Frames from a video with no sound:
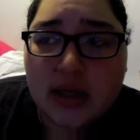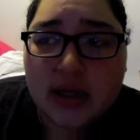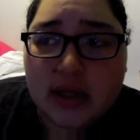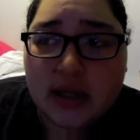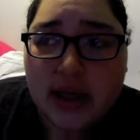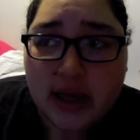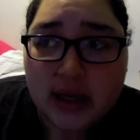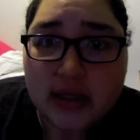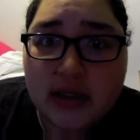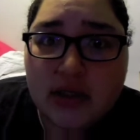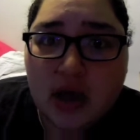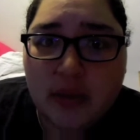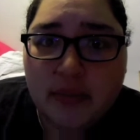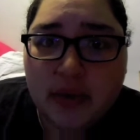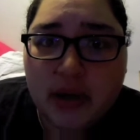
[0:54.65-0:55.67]
Kelly's
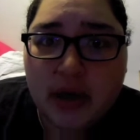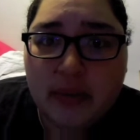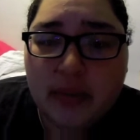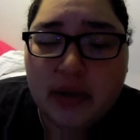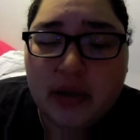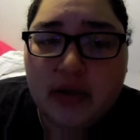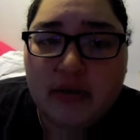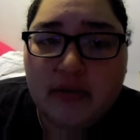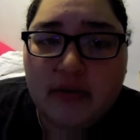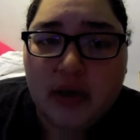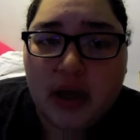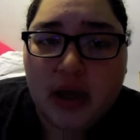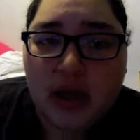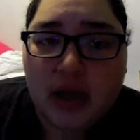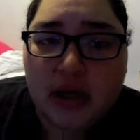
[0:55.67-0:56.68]
topic, I believe,
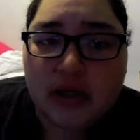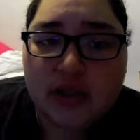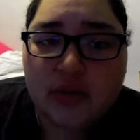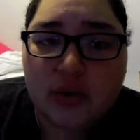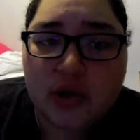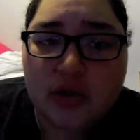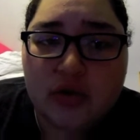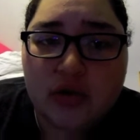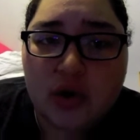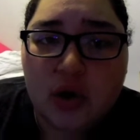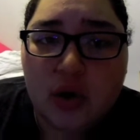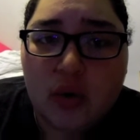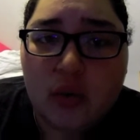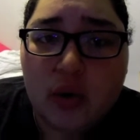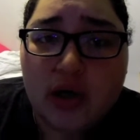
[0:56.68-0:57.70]
and she wanted to
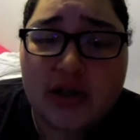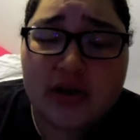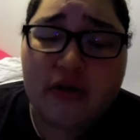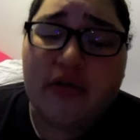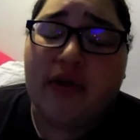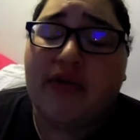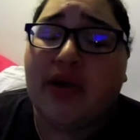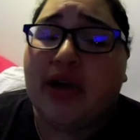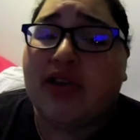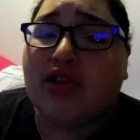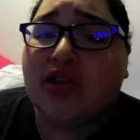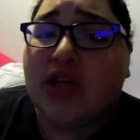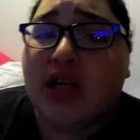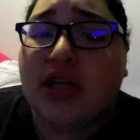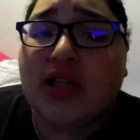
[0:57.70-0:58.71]
know what is our favorite
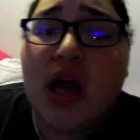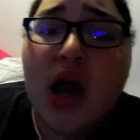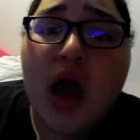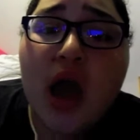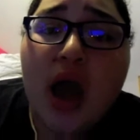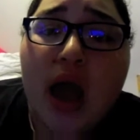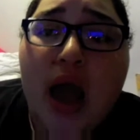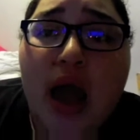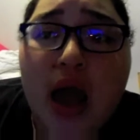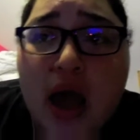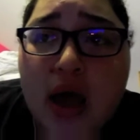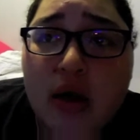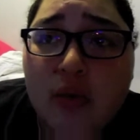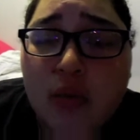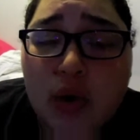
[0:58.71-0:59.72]
exercise
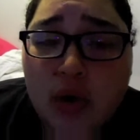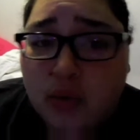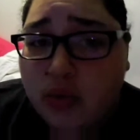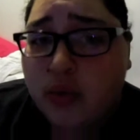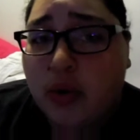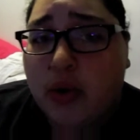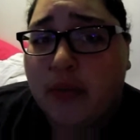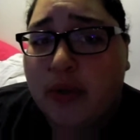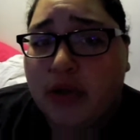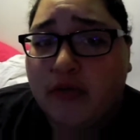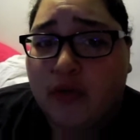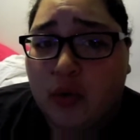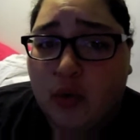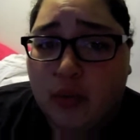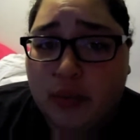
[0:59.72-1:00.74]
and what do we recommend
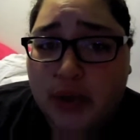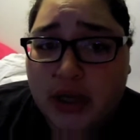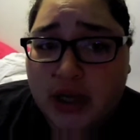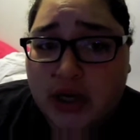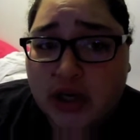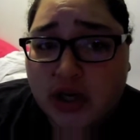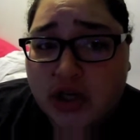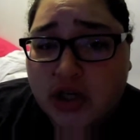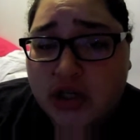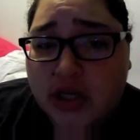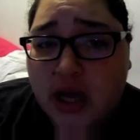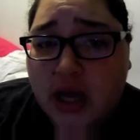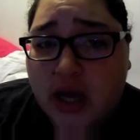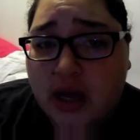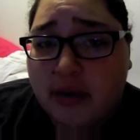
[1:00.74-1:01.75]
for beginners.
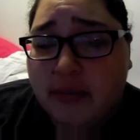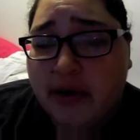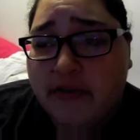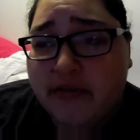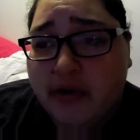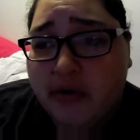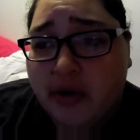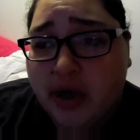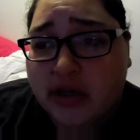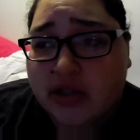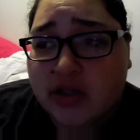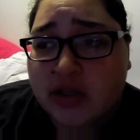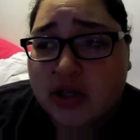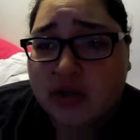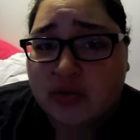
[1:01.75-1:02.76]
And my favorite
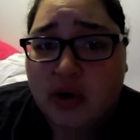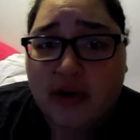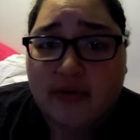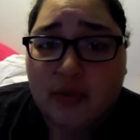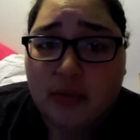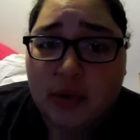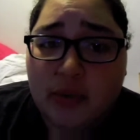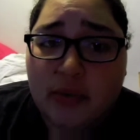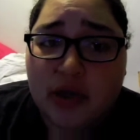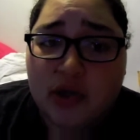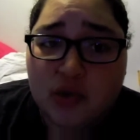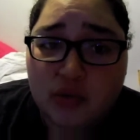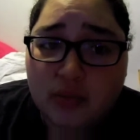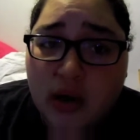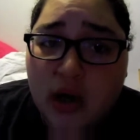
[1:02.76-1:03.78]
exercise will have to be my
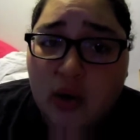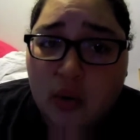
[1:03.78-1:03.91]
2-mile